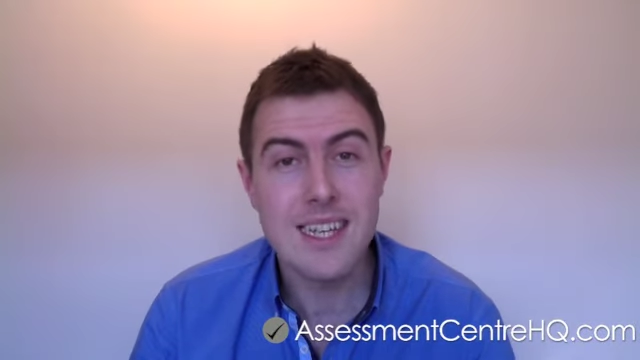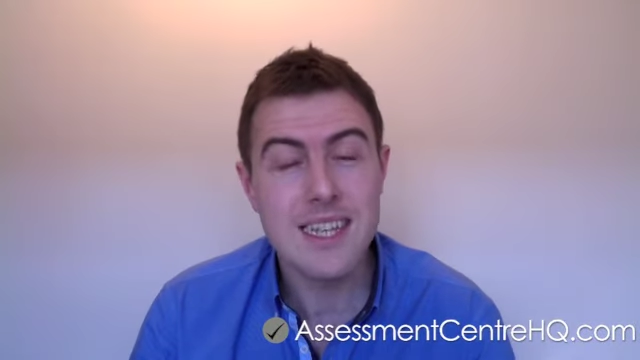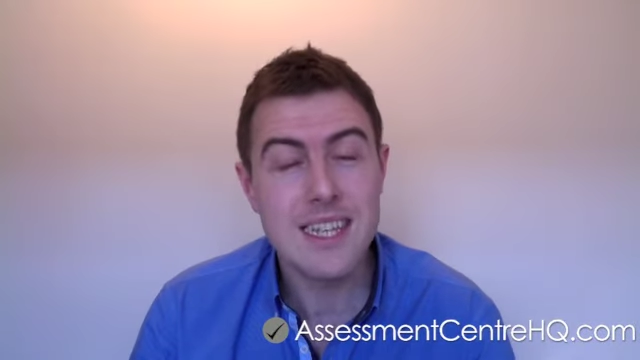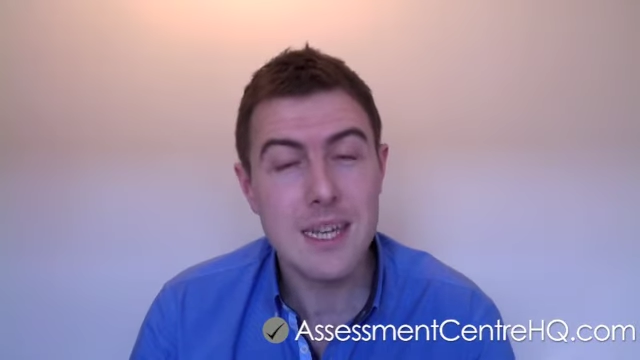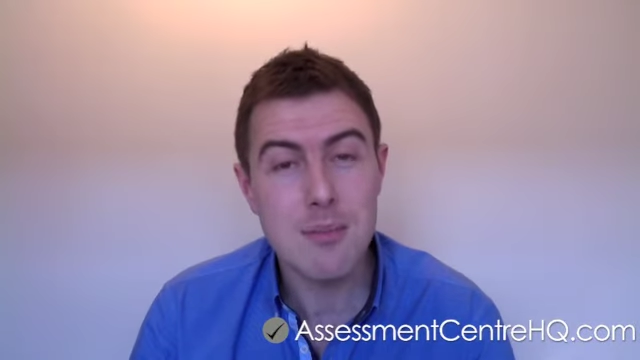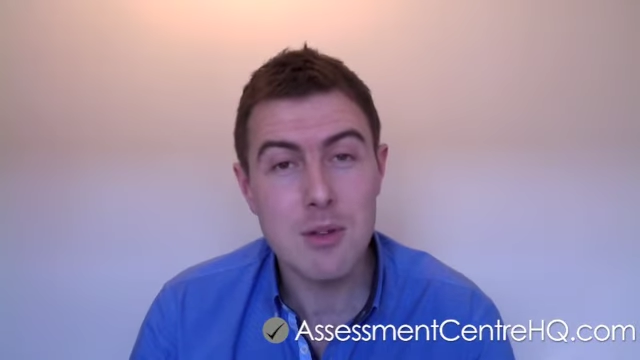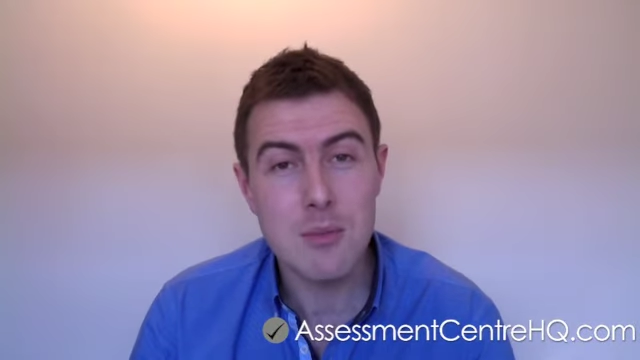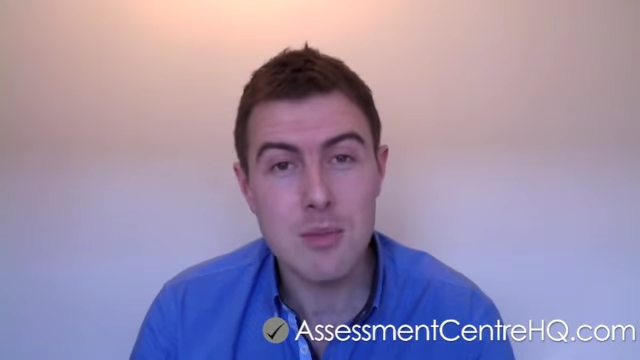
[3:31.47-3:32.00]

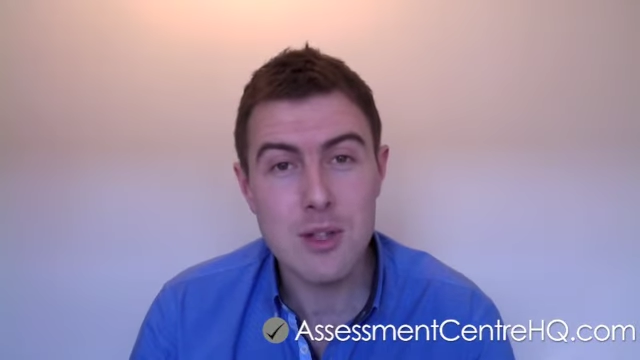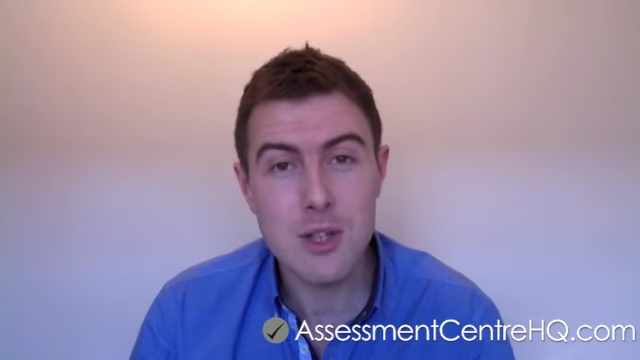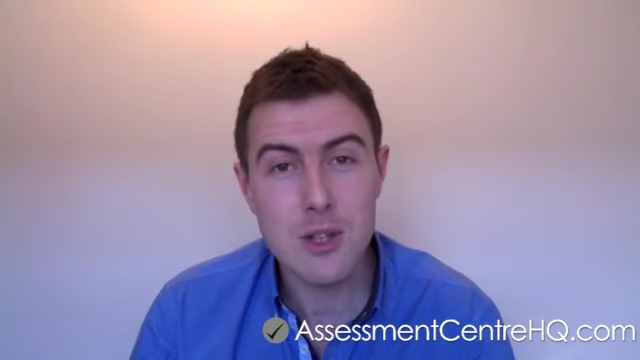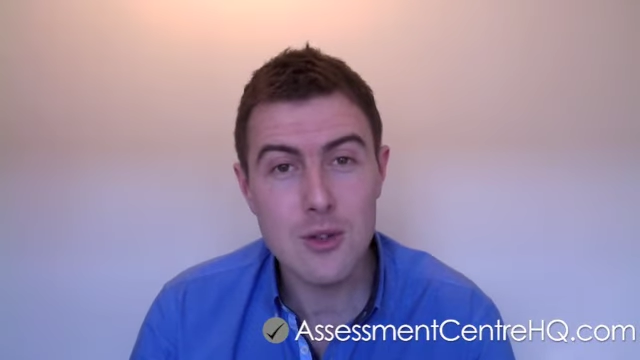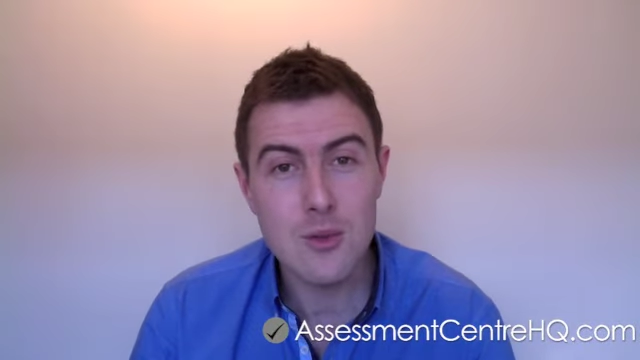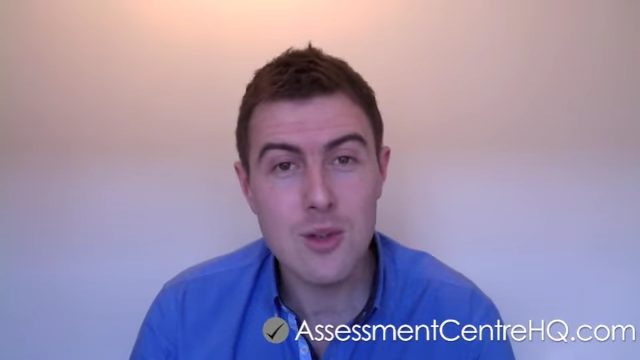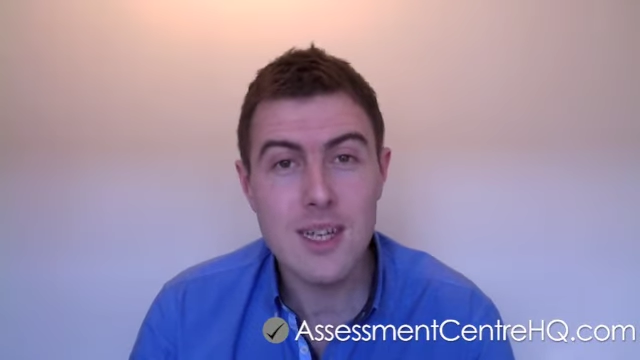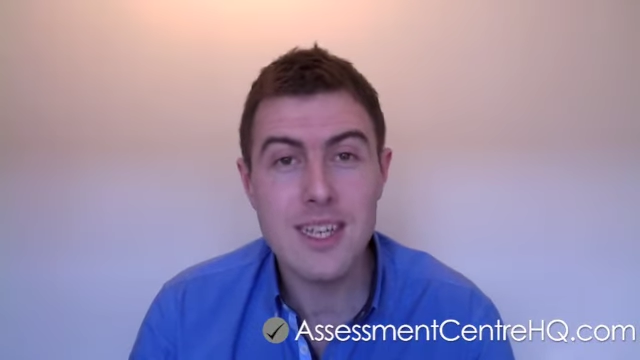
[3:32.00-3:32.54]
Tip number
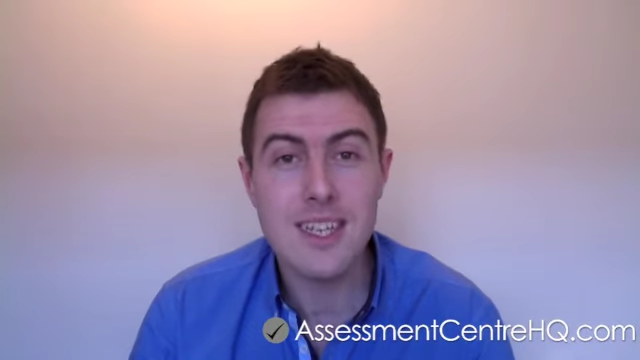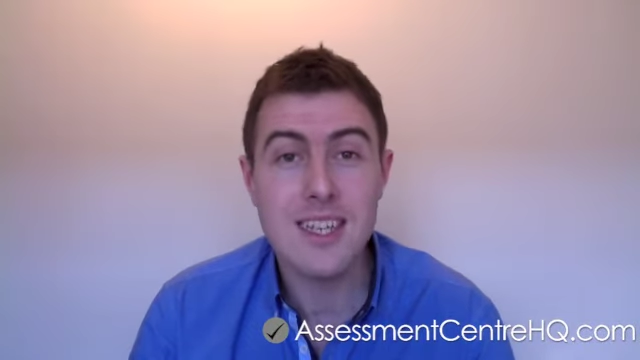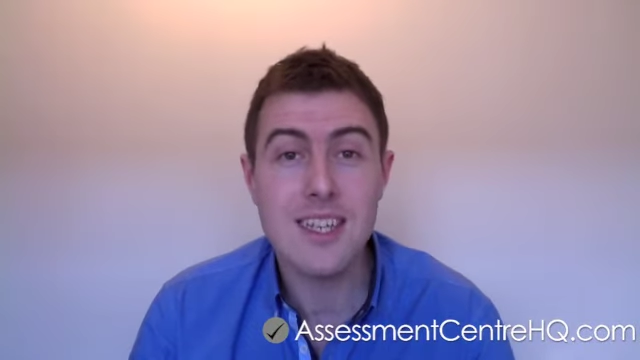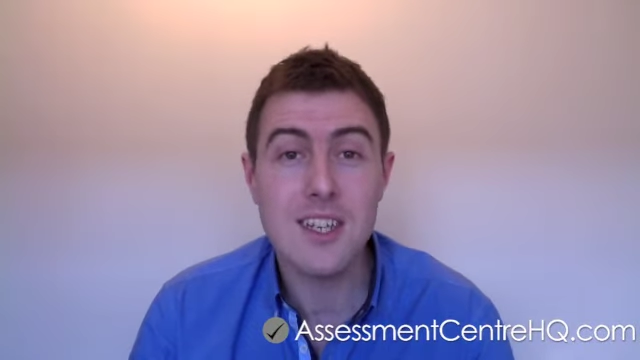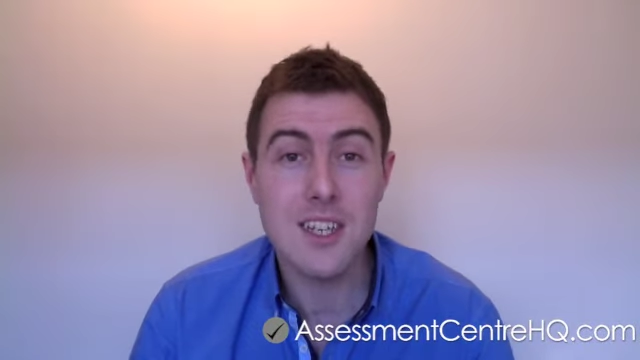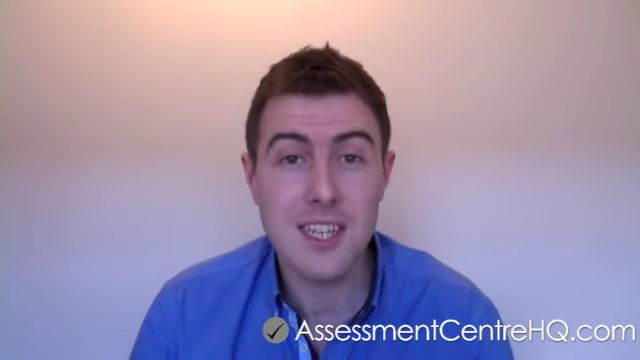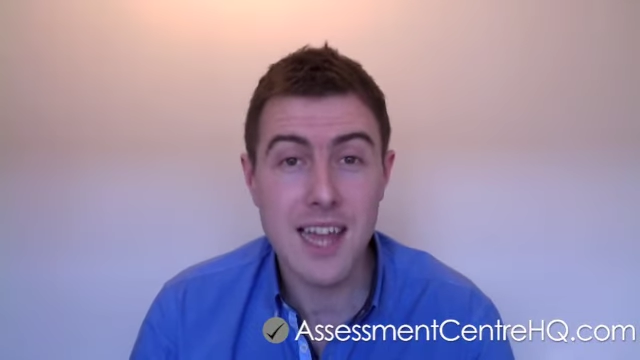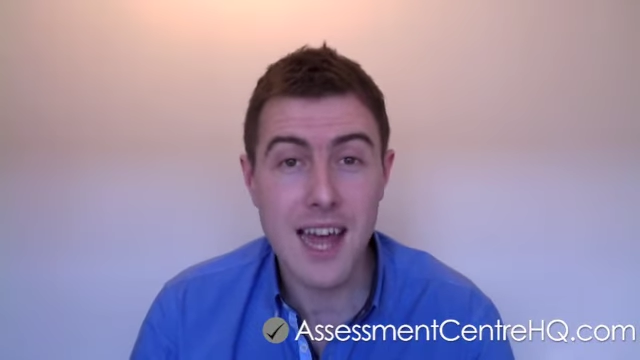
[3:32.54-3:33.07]
two is
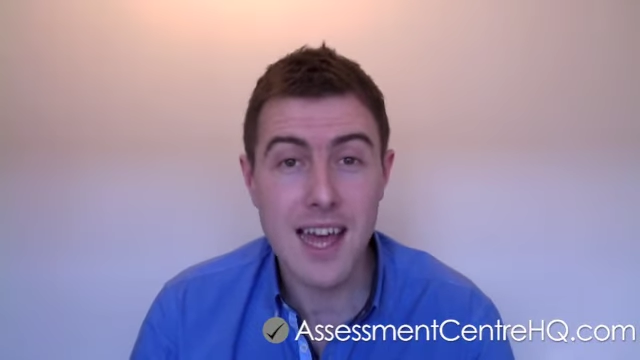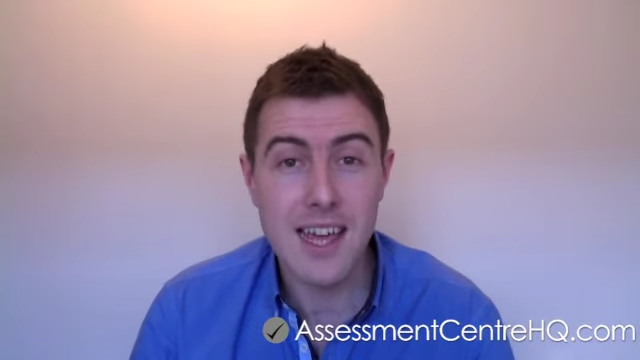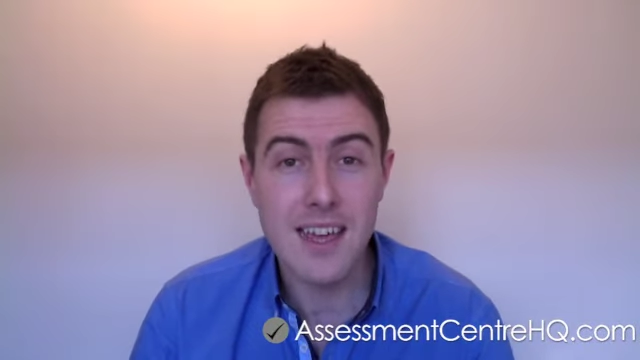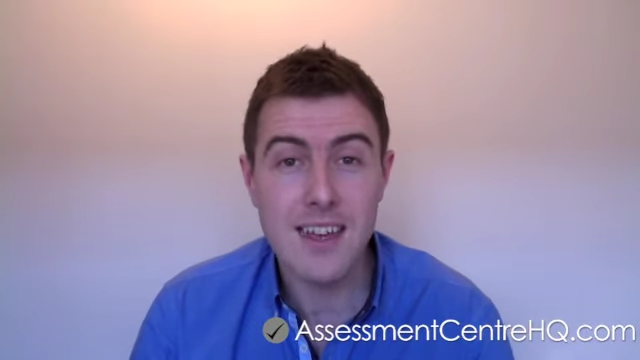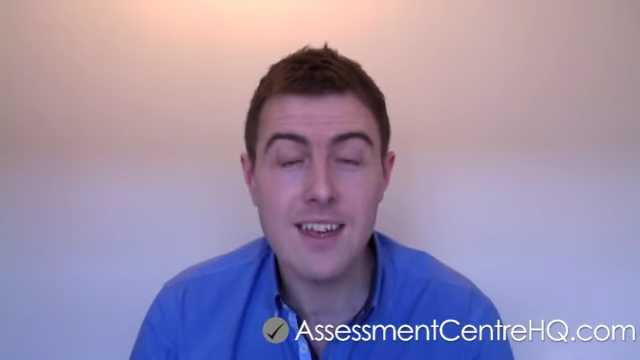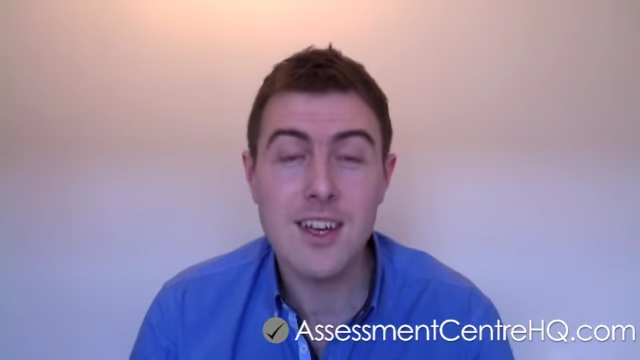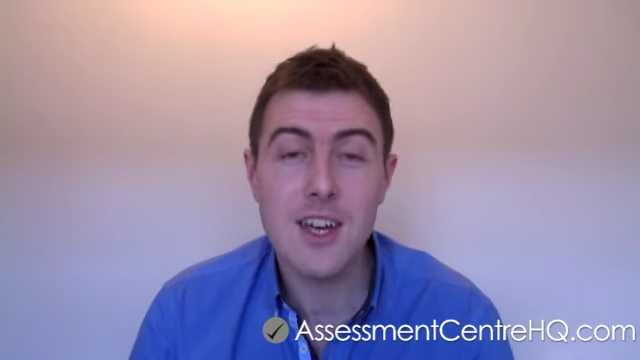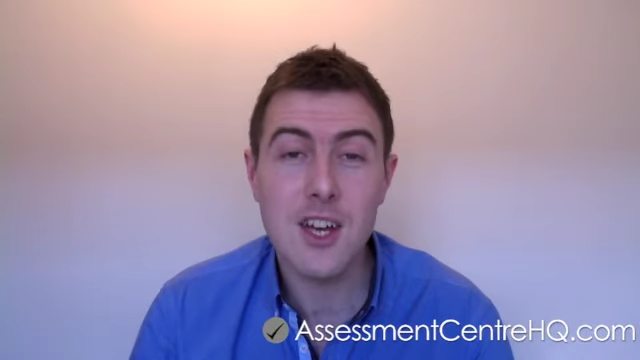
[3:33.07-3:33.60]
stay
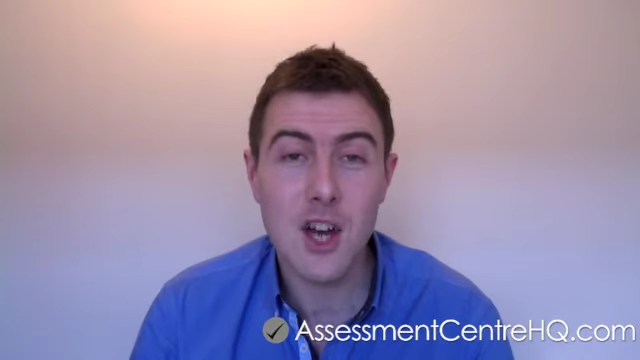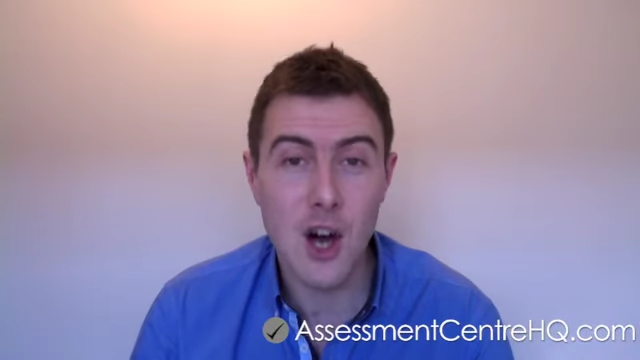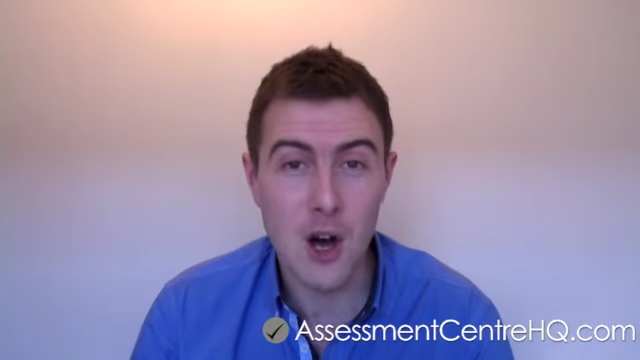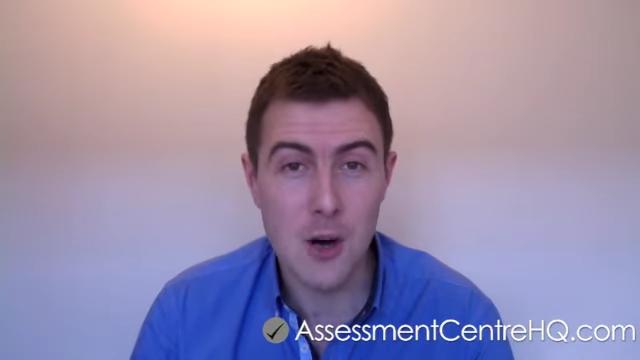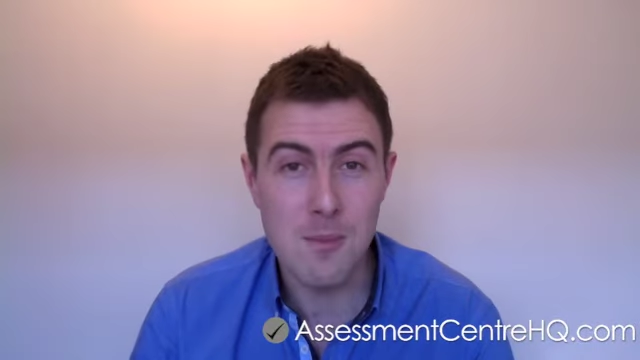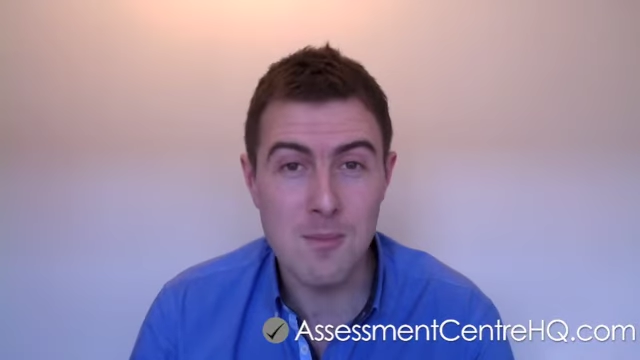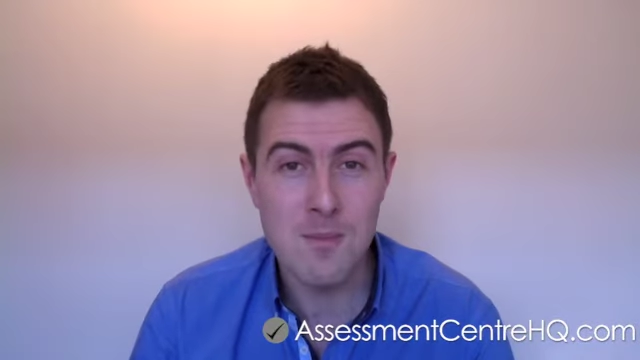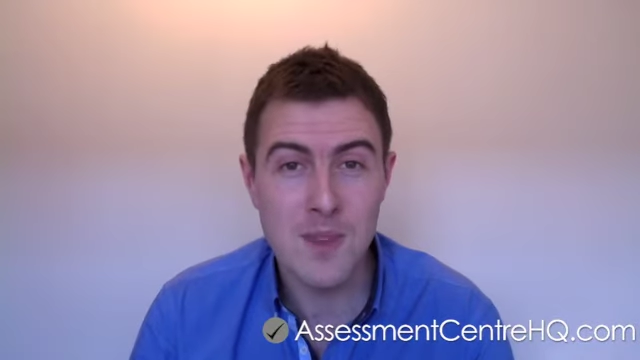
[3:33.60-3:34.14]

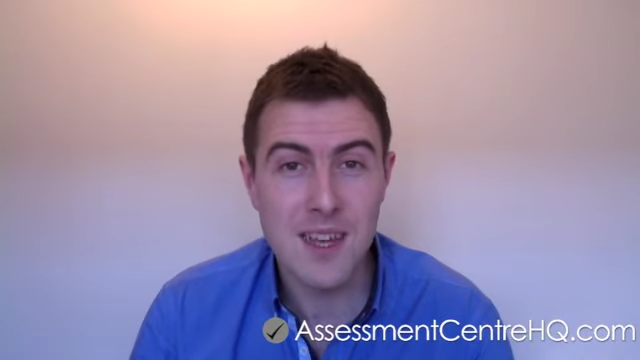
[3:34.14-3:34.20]
calm.